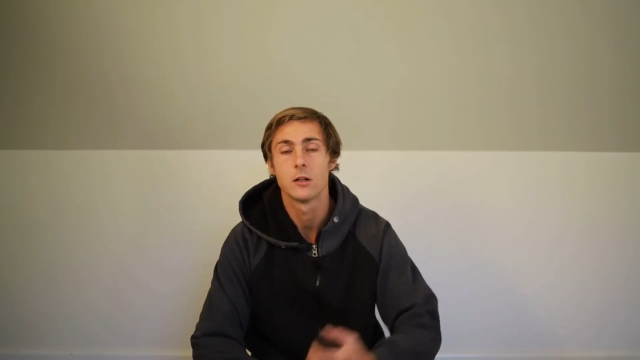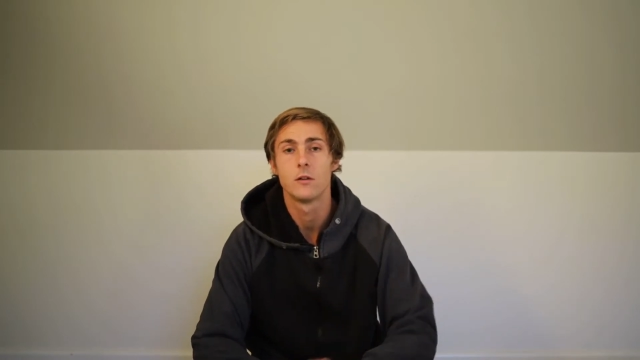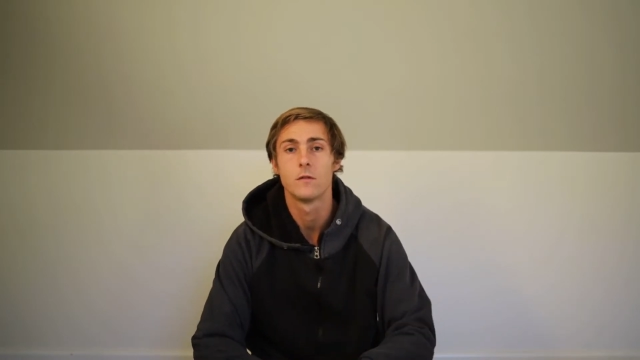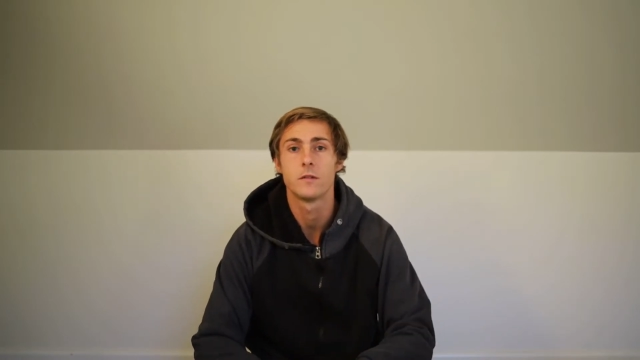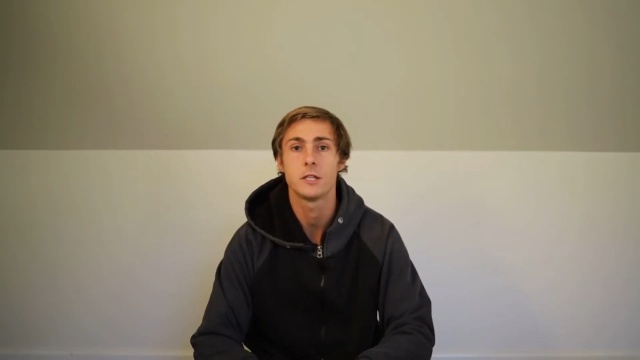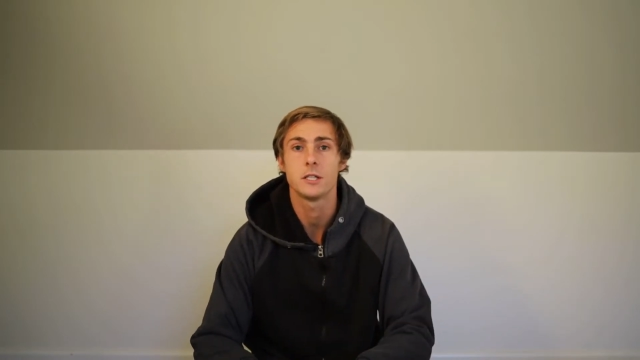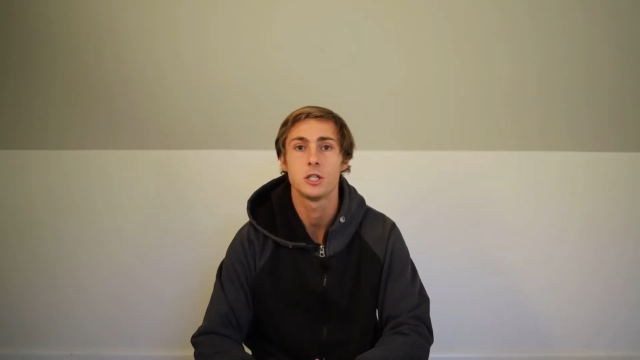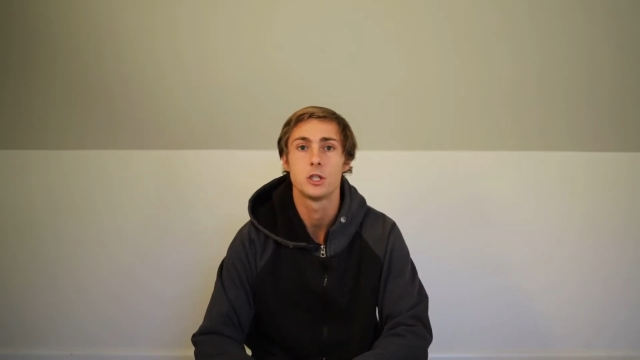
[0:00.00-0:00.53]
of
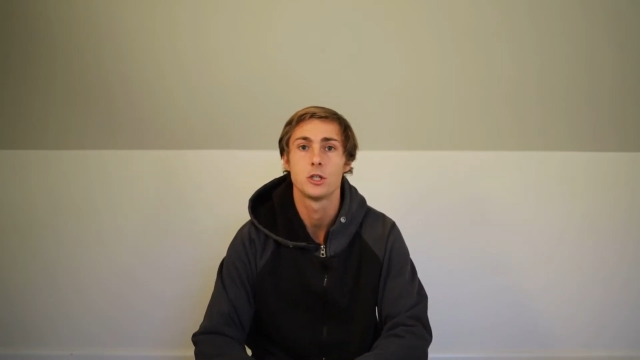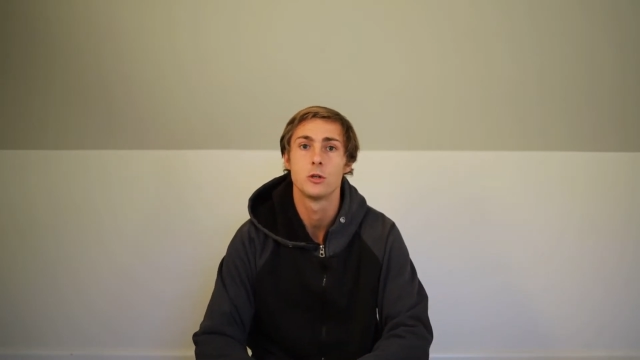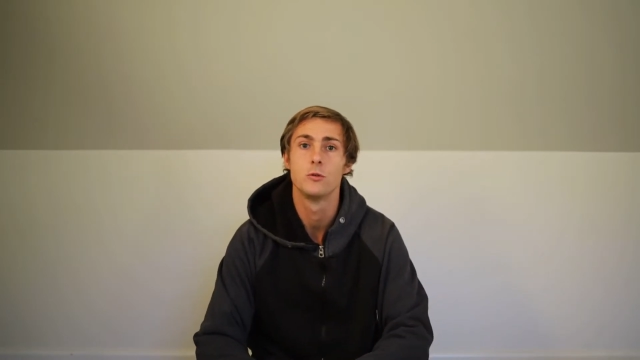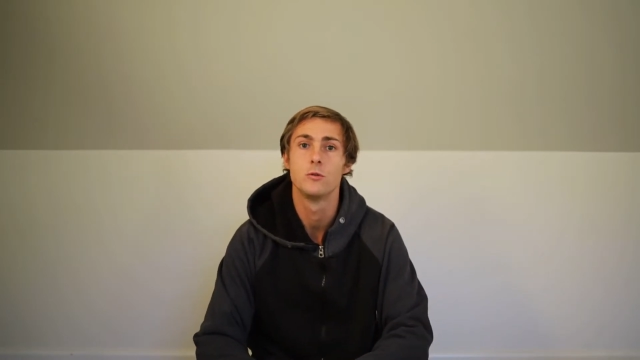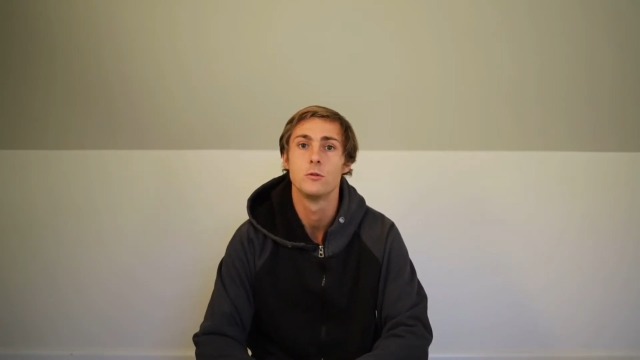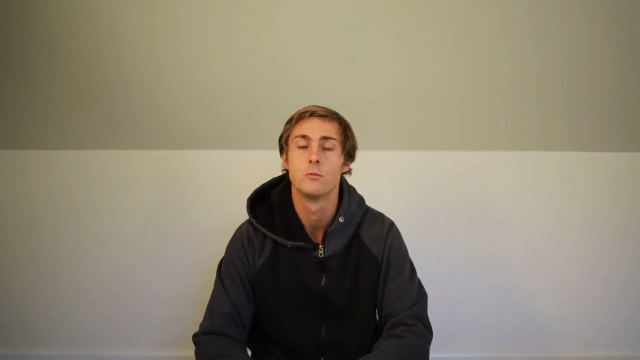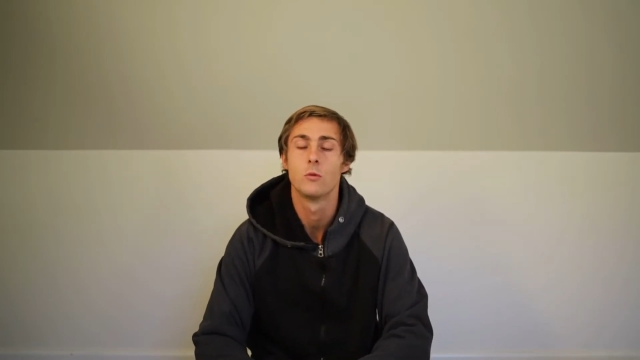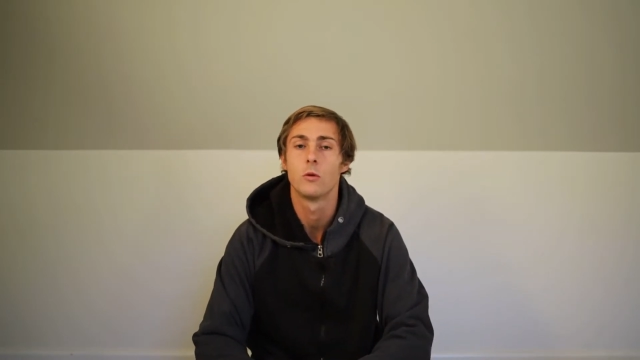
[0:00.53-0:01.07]
these
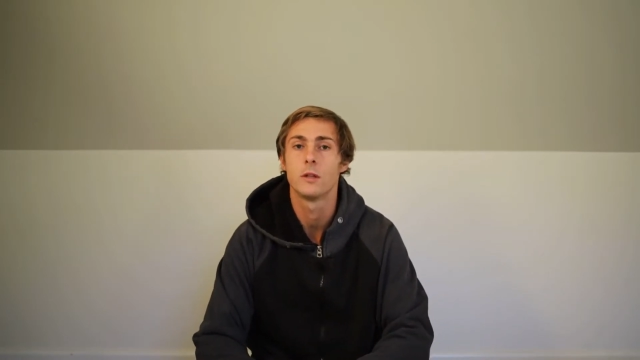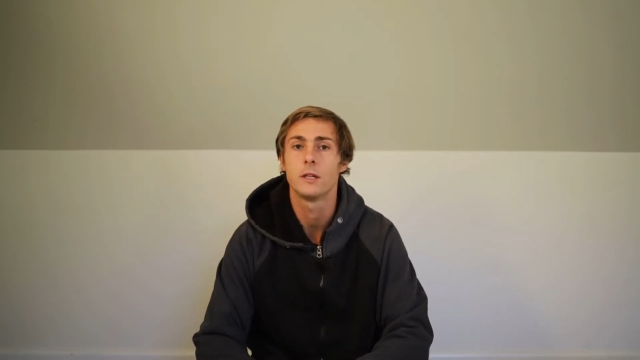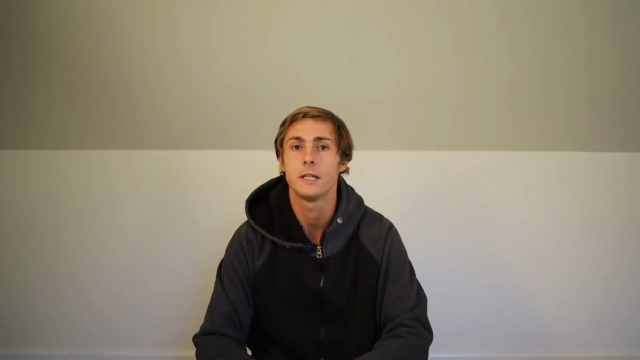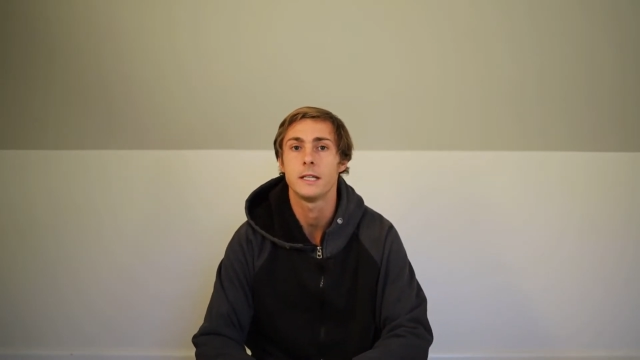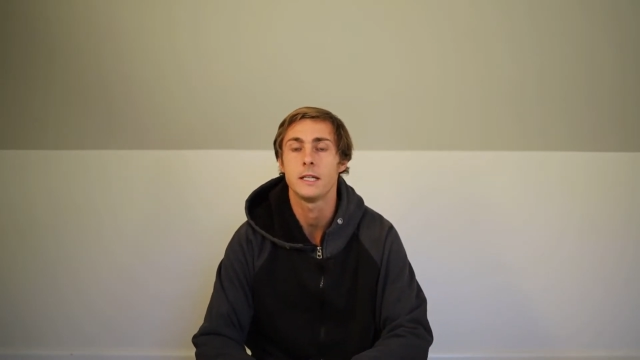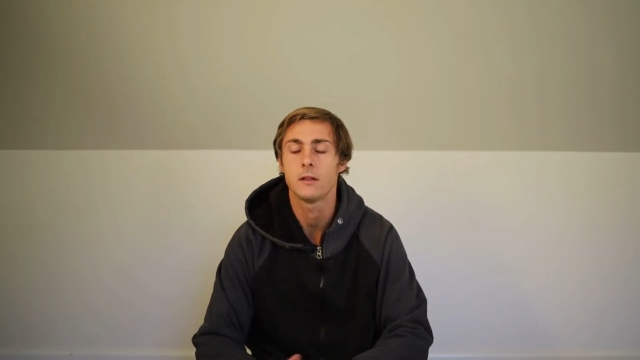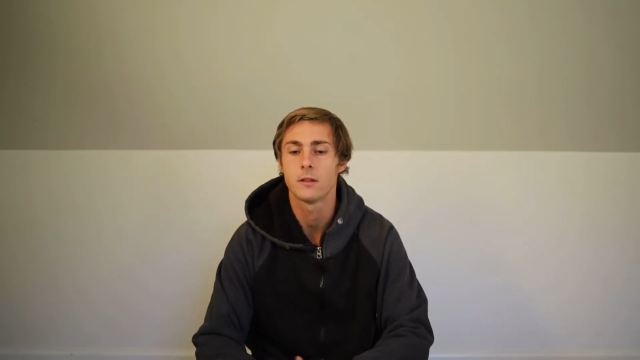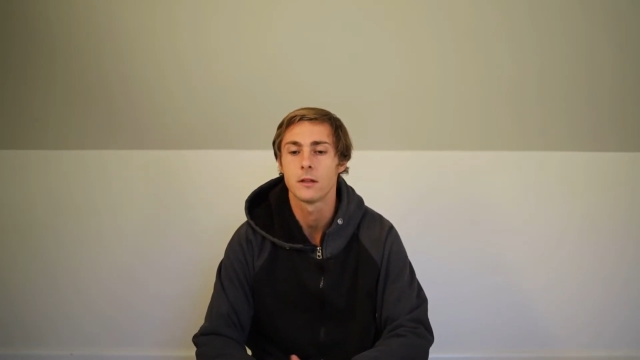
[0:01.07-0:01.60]
shoes more than
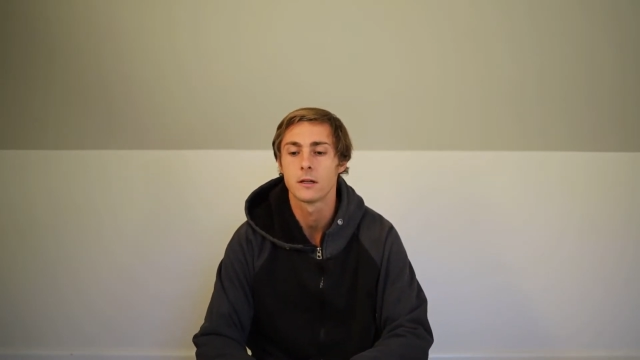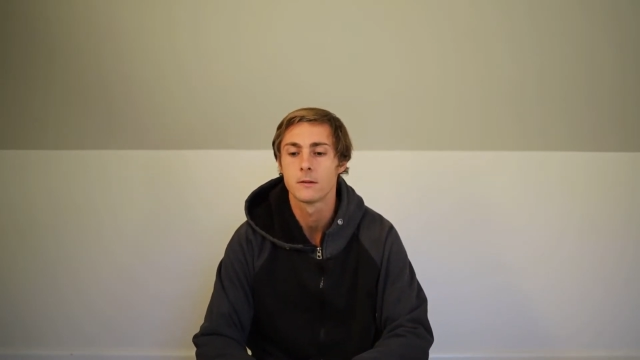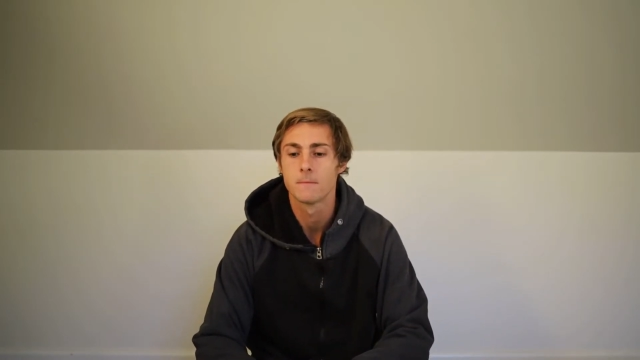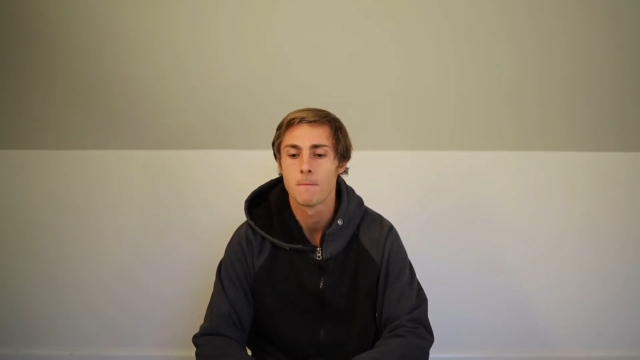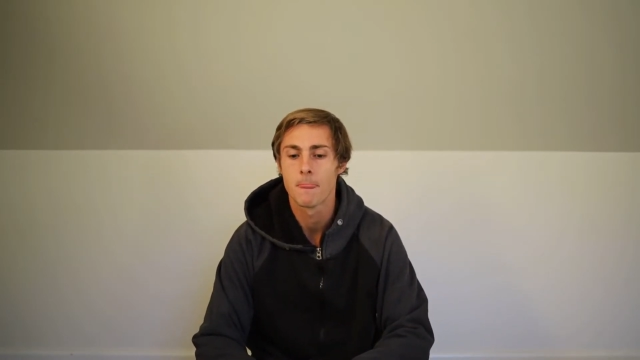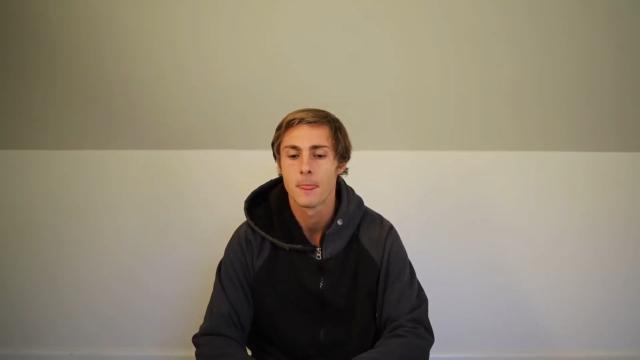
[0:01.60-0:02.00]
anything.